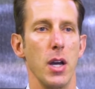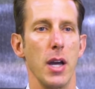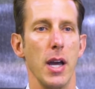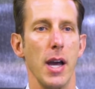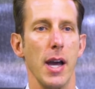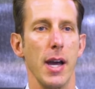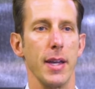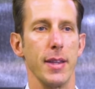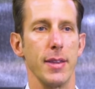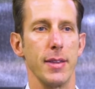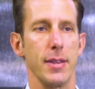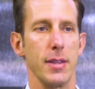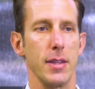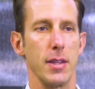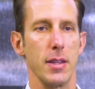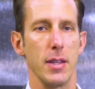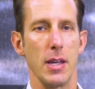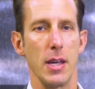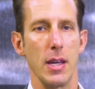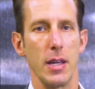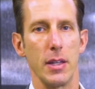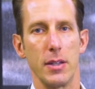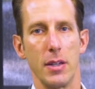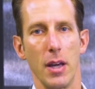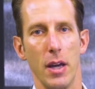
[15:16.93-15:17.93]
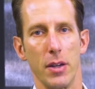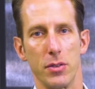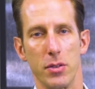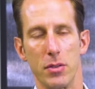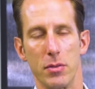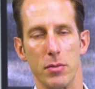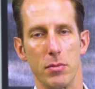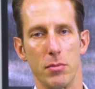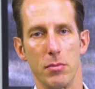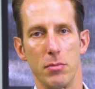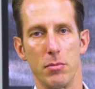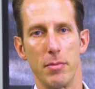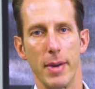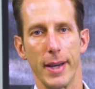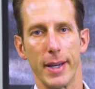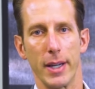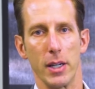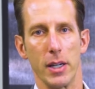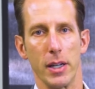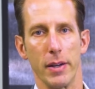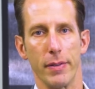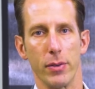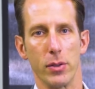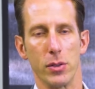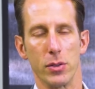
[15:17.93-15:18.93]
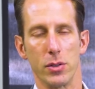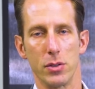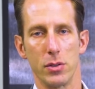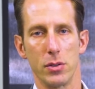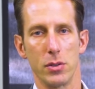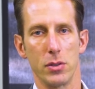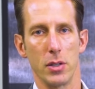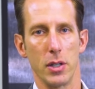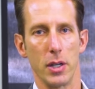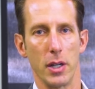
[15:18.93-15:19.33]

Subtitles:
It doesn't make a difference.